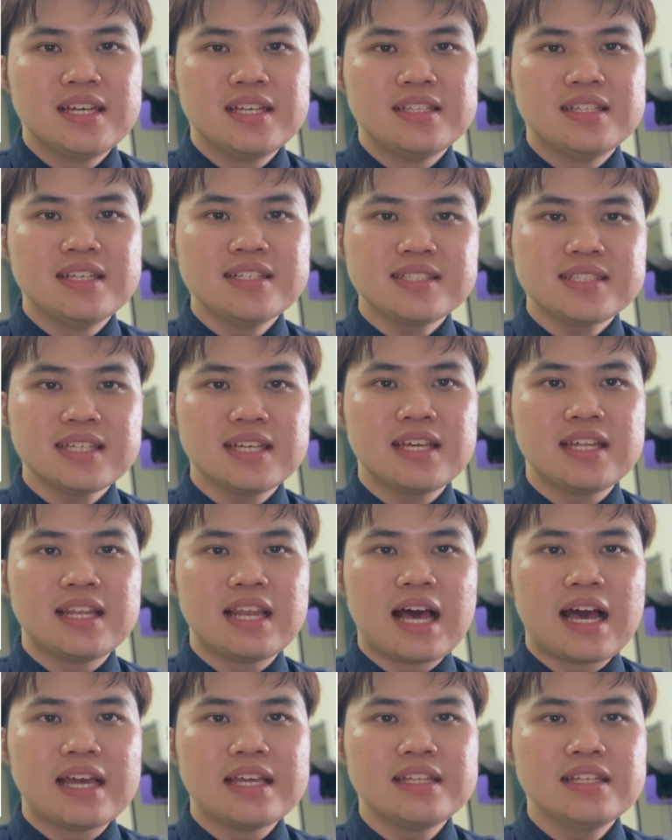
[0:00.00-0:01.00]
This in
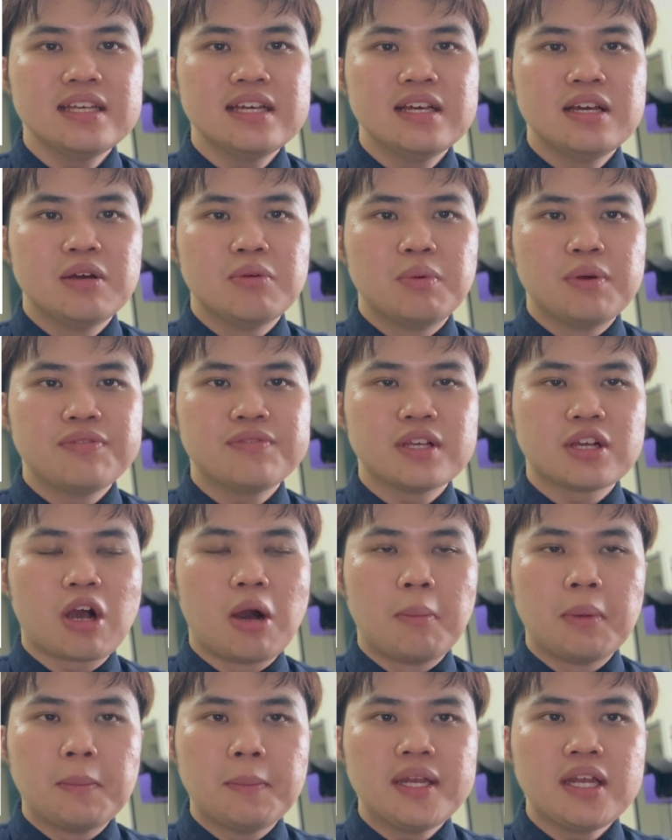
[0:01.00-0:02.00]
line with the
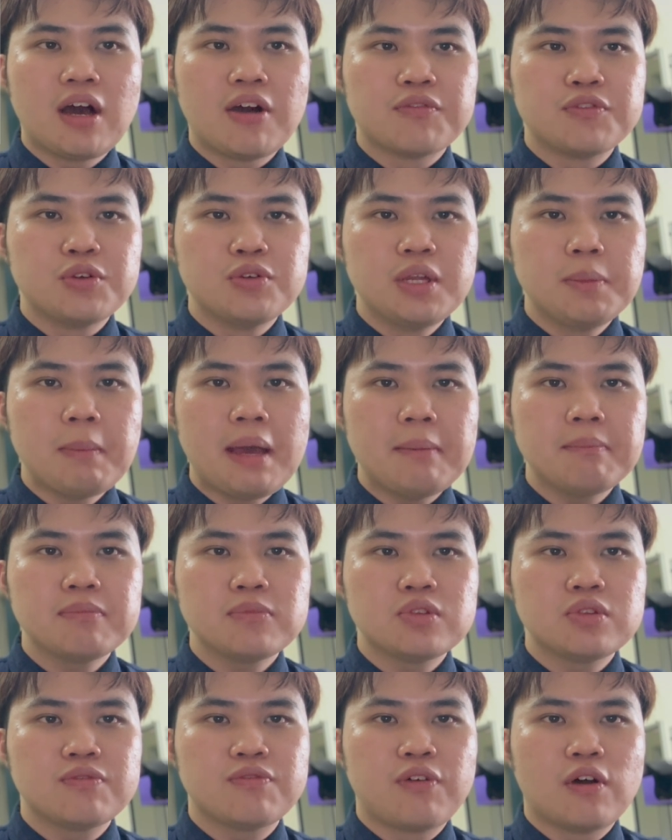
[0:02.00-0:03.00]
commitment of UniMAP
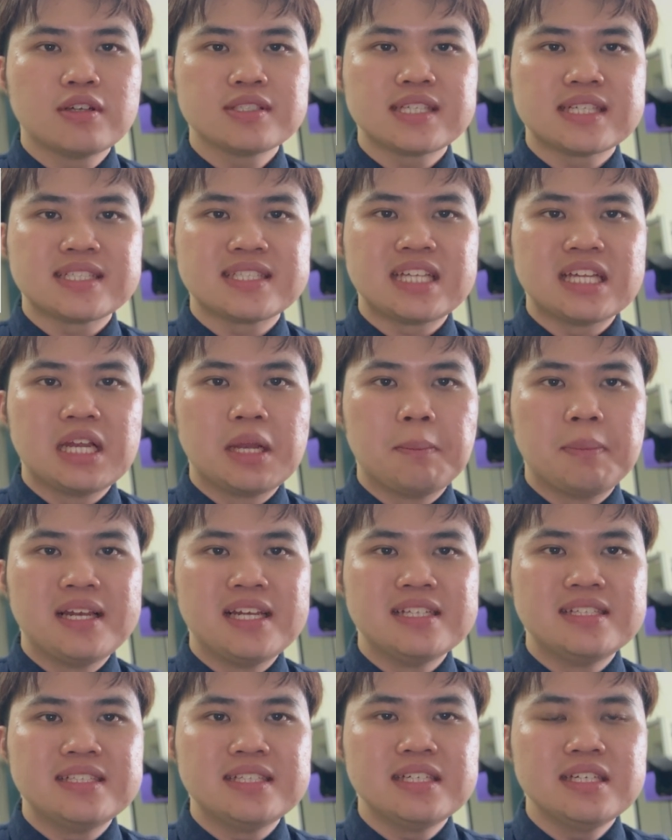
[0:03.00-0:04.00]
for
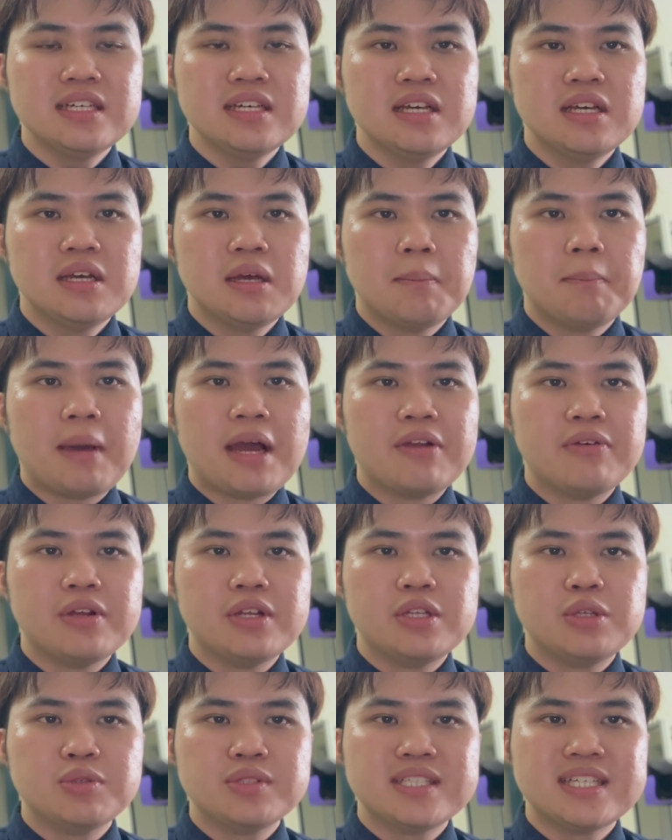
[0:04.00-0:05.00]
sustainability by
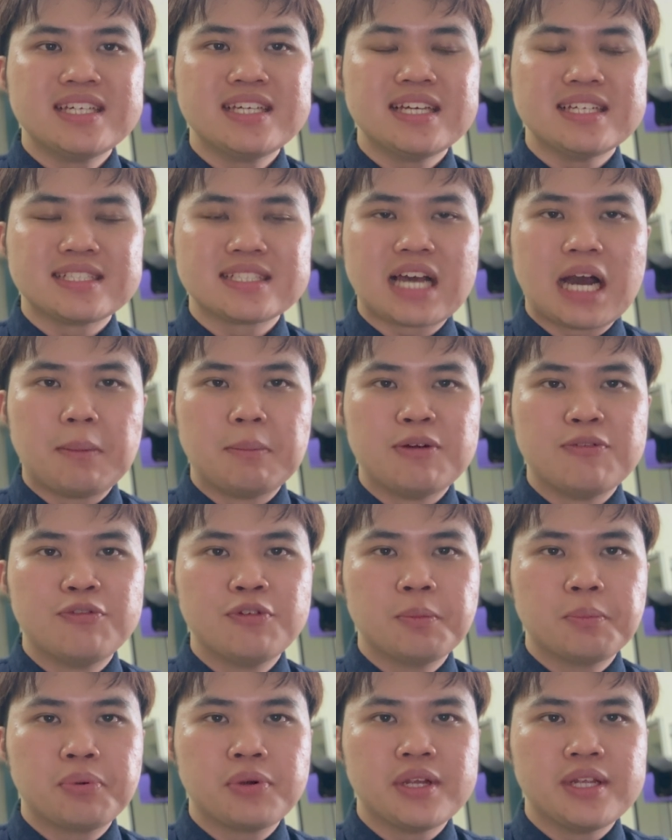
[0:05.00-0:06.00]
reducing its carbon
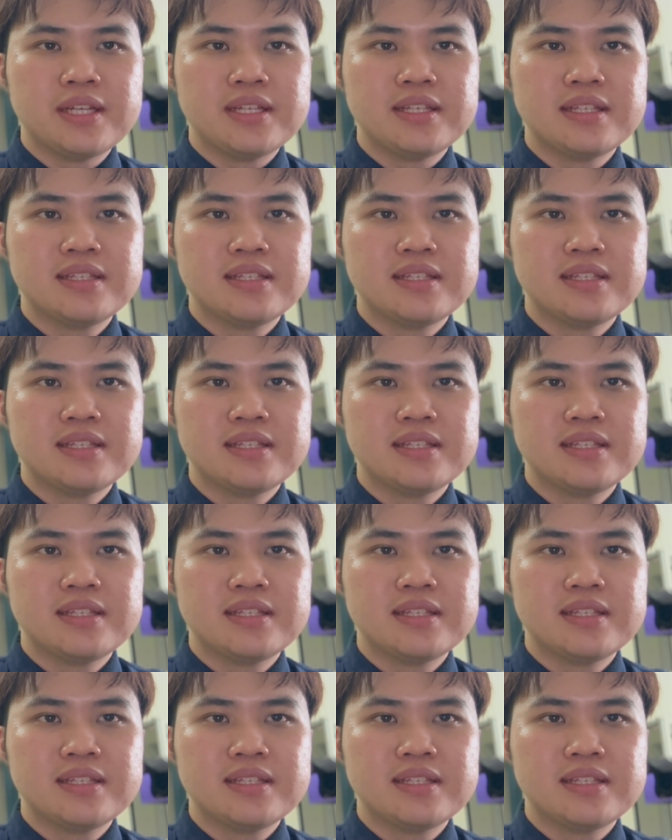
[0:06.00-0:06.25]
footprint.